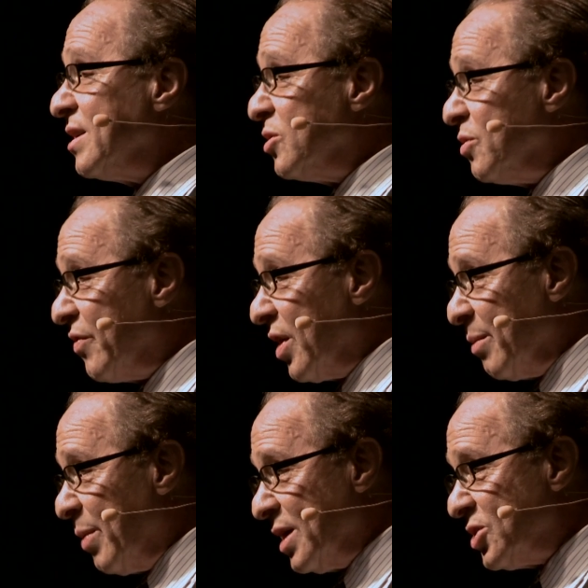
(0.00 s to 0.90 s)
didn't do very
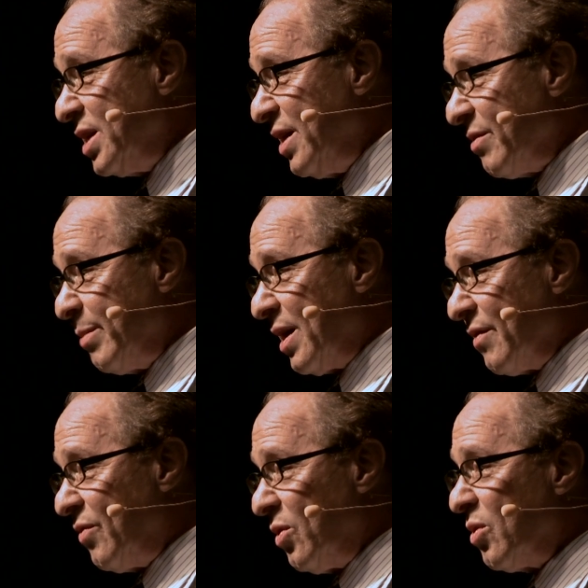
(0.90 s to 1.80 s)
much, and even
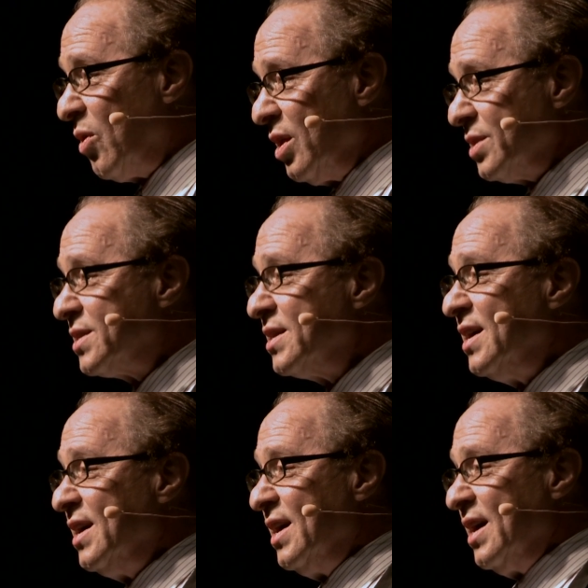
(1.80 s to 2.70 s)
making phone calls,
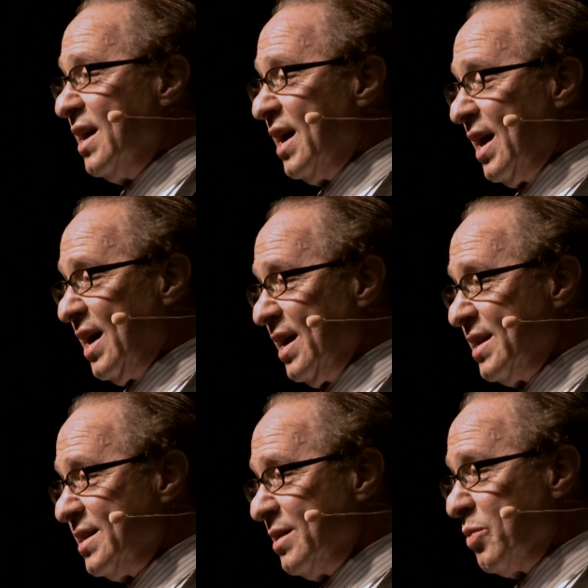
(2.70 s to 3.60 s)

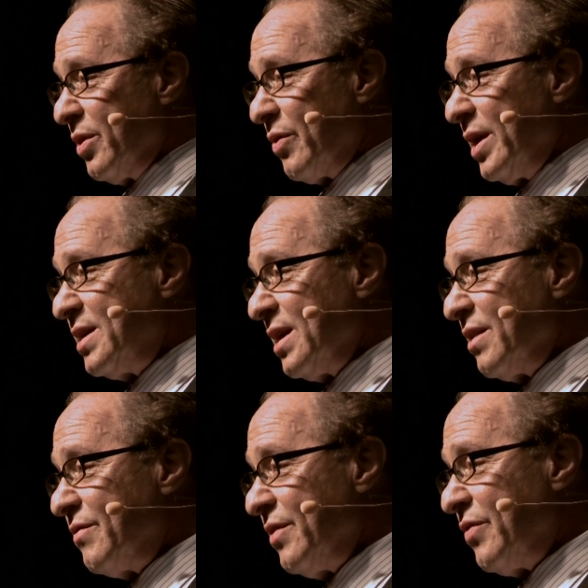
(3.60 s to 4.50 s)
it did with a great deal
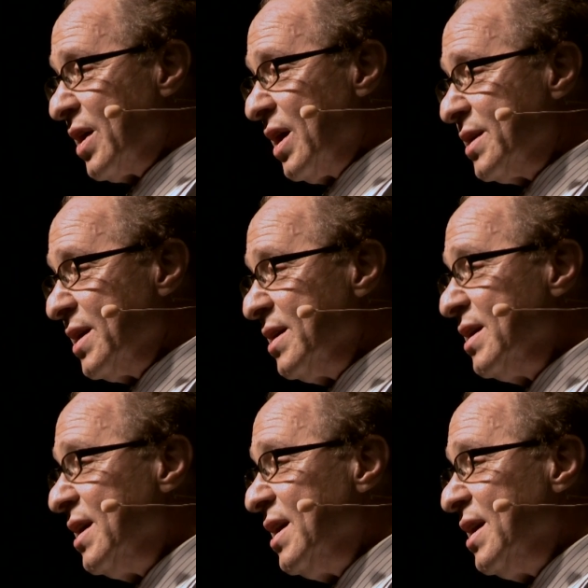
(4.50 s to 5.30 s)
of difficulty.